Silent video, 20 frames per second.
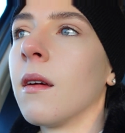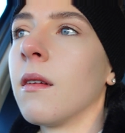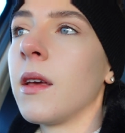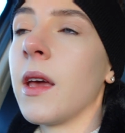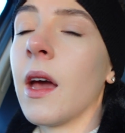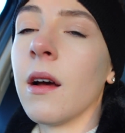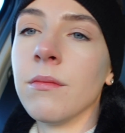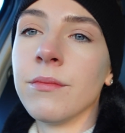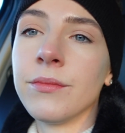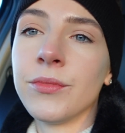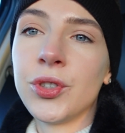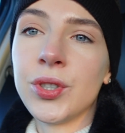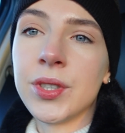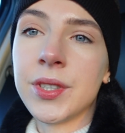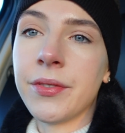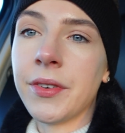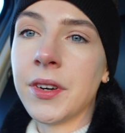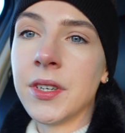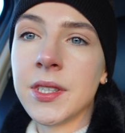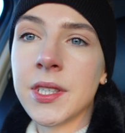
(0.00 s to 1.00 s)
Yeah,
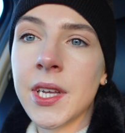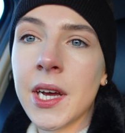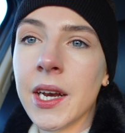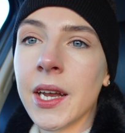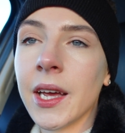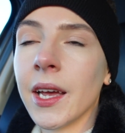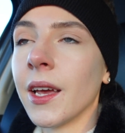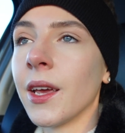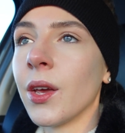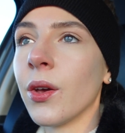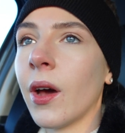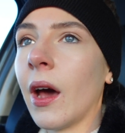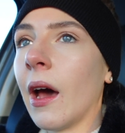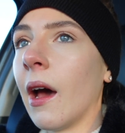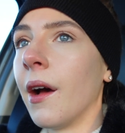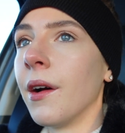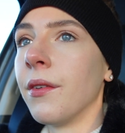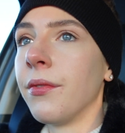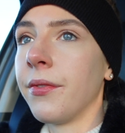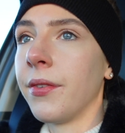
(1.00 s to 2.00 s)
just very stunning. You
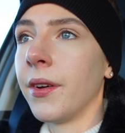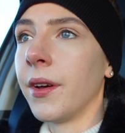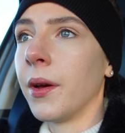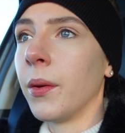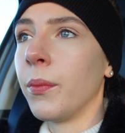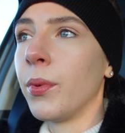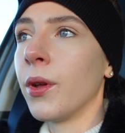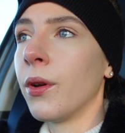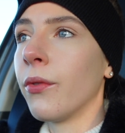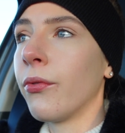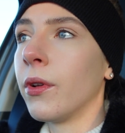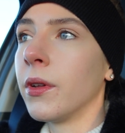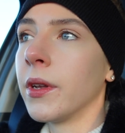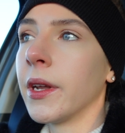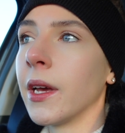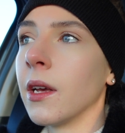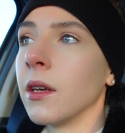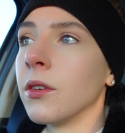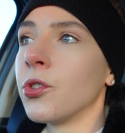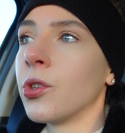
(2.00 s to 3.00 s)
have beautiful
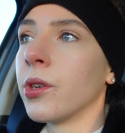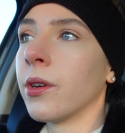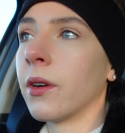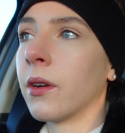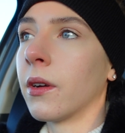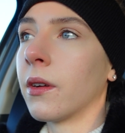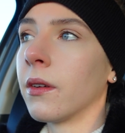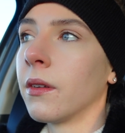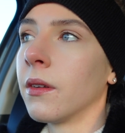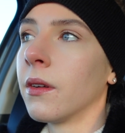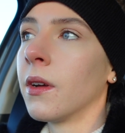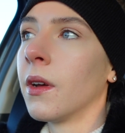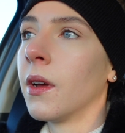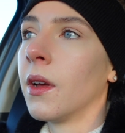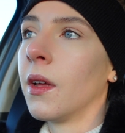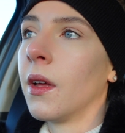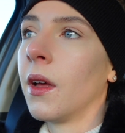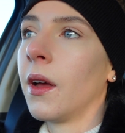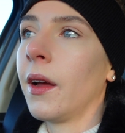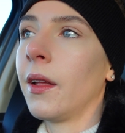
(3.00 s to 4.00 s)
nature
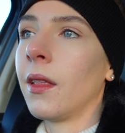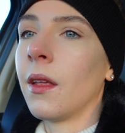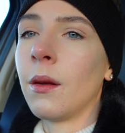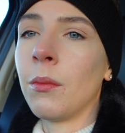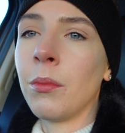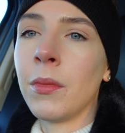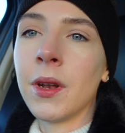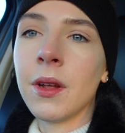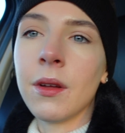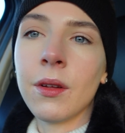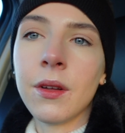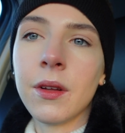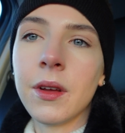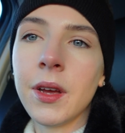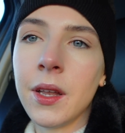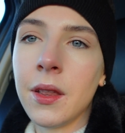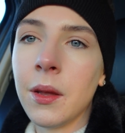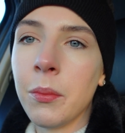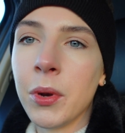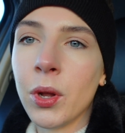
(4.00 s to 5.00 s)
in
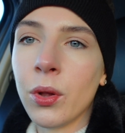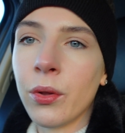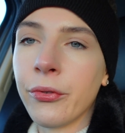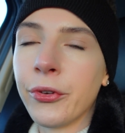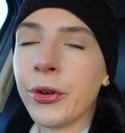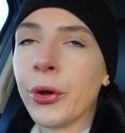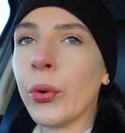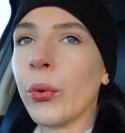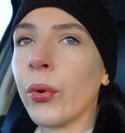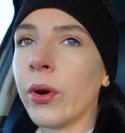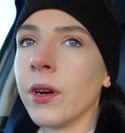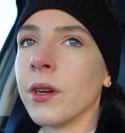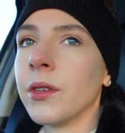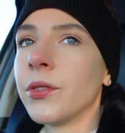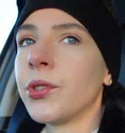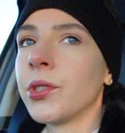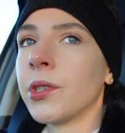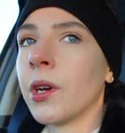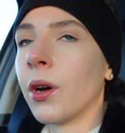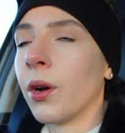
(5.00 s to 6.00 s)
the middle of nowhere,
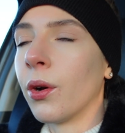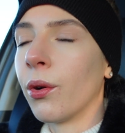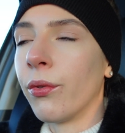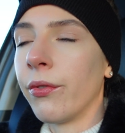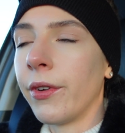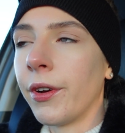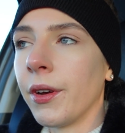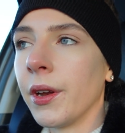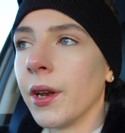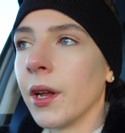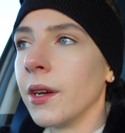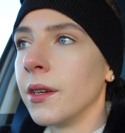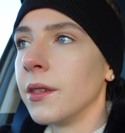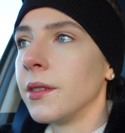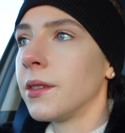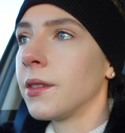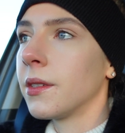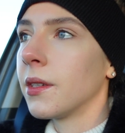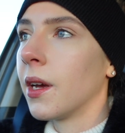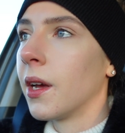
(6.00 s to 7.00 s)
so very
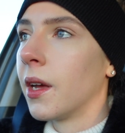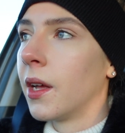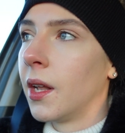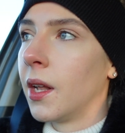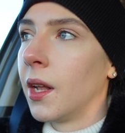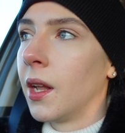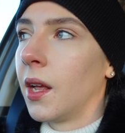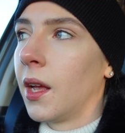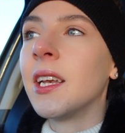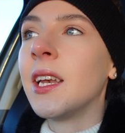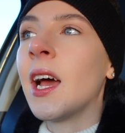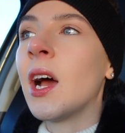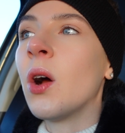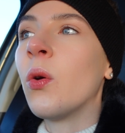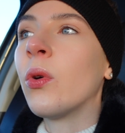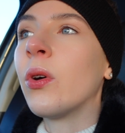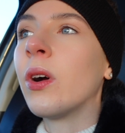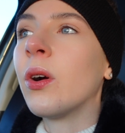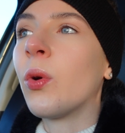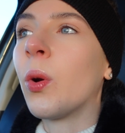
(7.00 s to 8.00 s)
nice. And
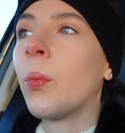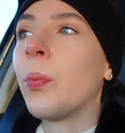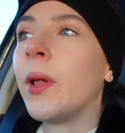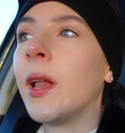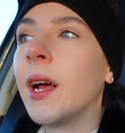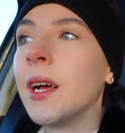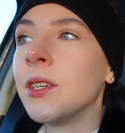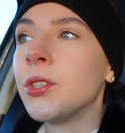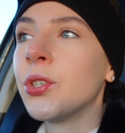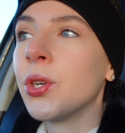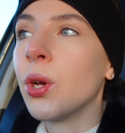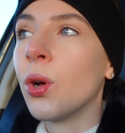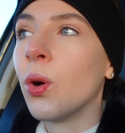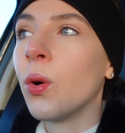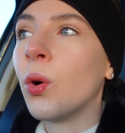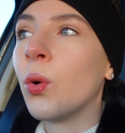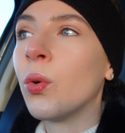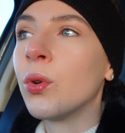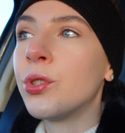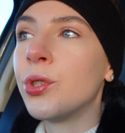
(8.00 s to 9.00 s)
now our plan to
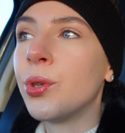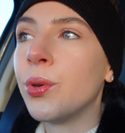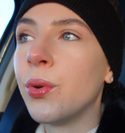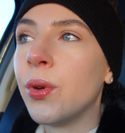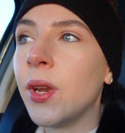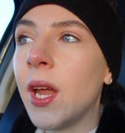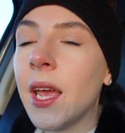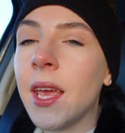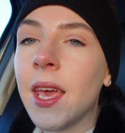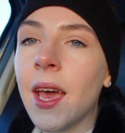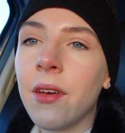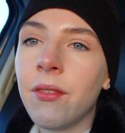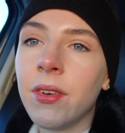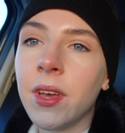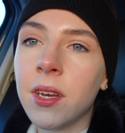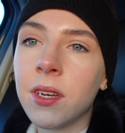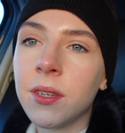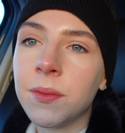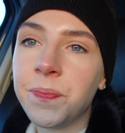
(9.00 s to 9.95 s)
go to Reykjavik.